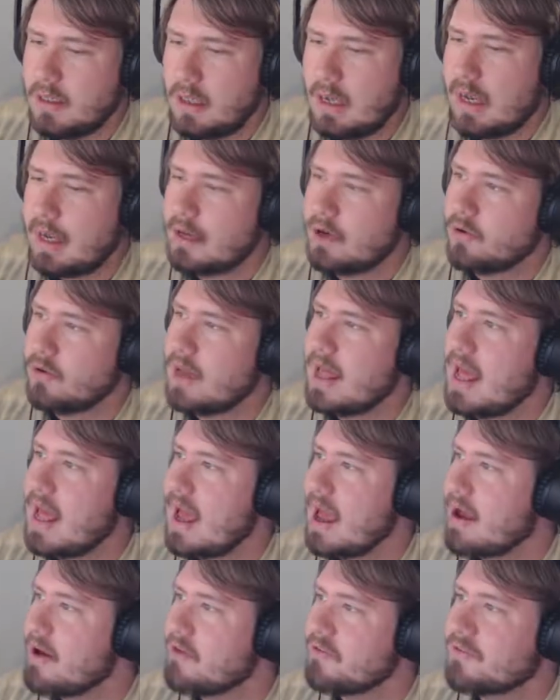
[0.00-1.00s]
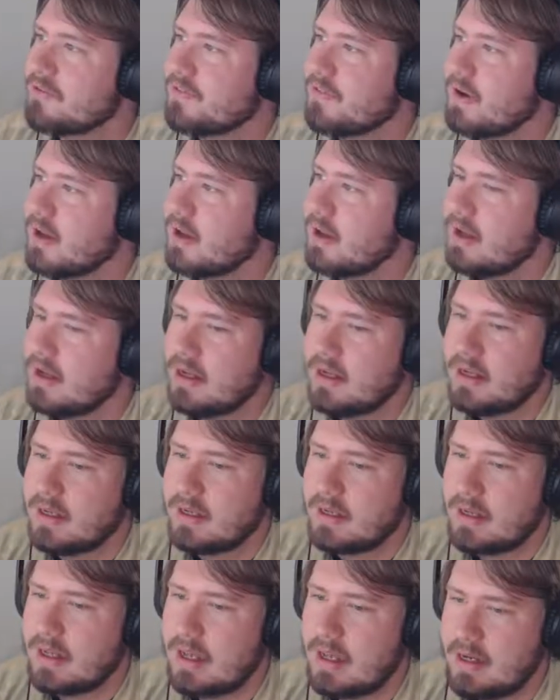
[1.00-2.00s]
I don't have
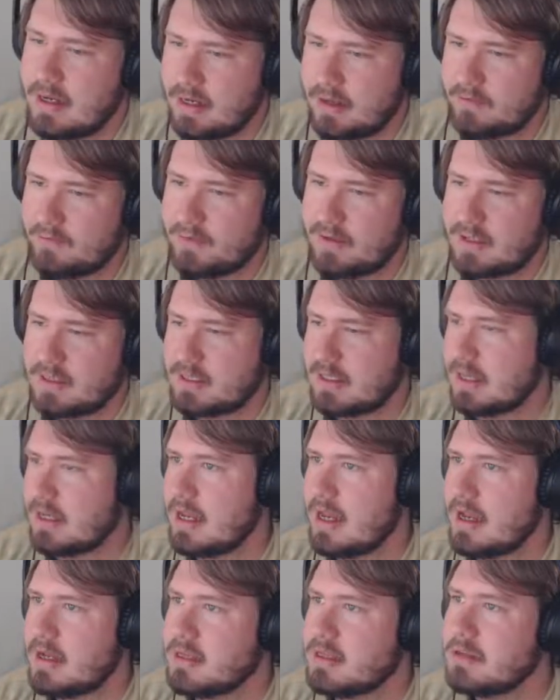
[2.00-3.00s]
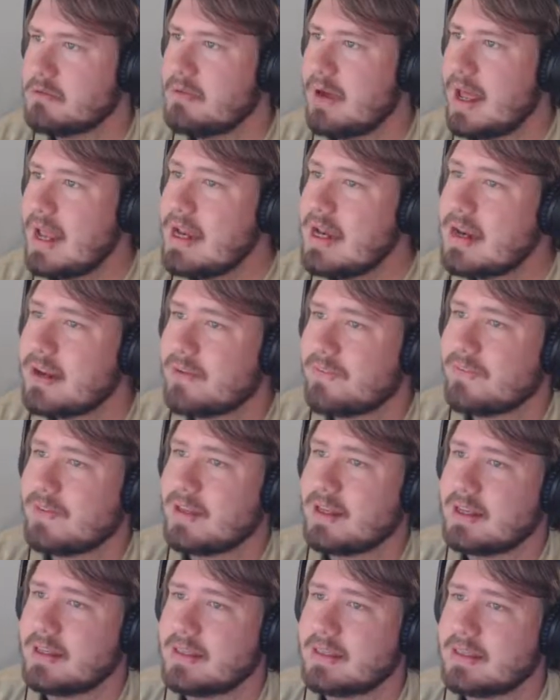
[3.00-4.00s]
any of these. I can't do any of
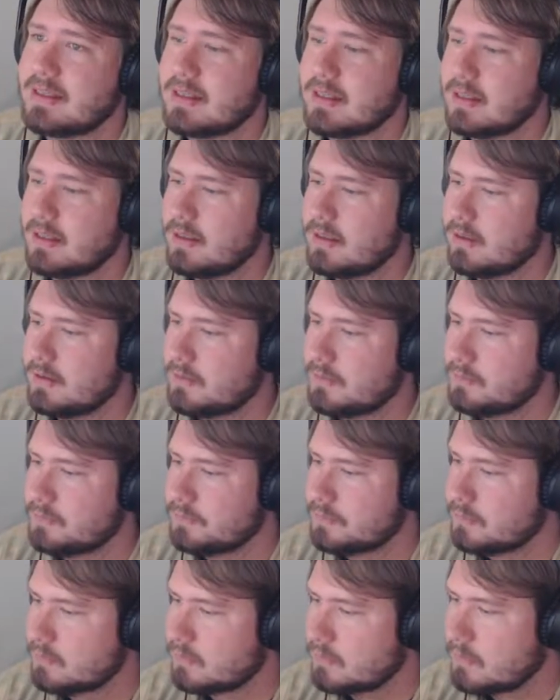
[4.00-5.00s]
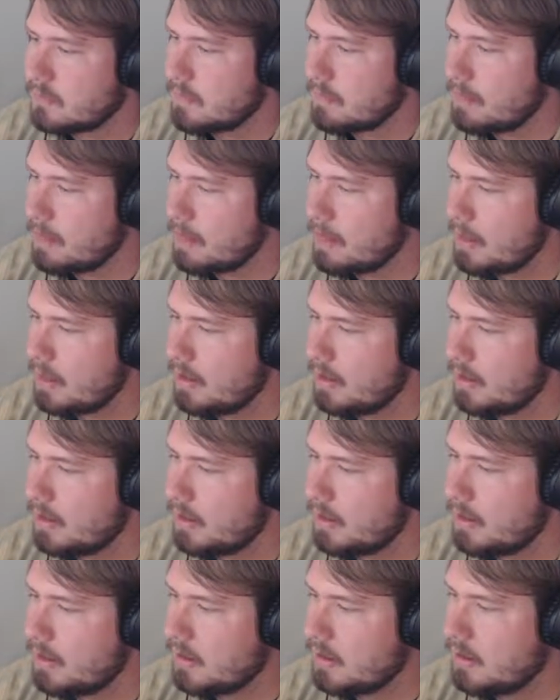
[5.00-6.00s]
these.
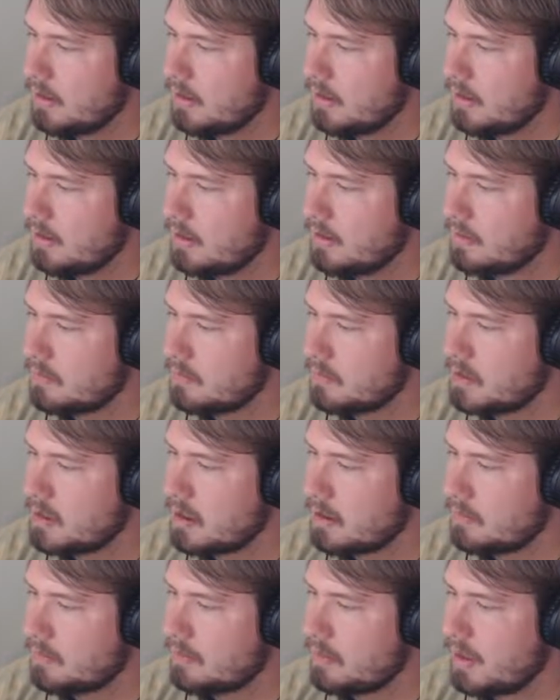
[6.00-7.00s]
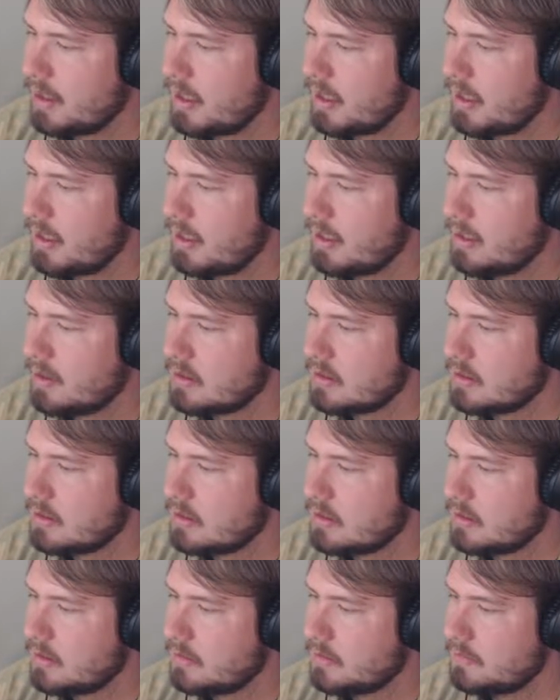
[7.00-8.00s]
Um, jump pads.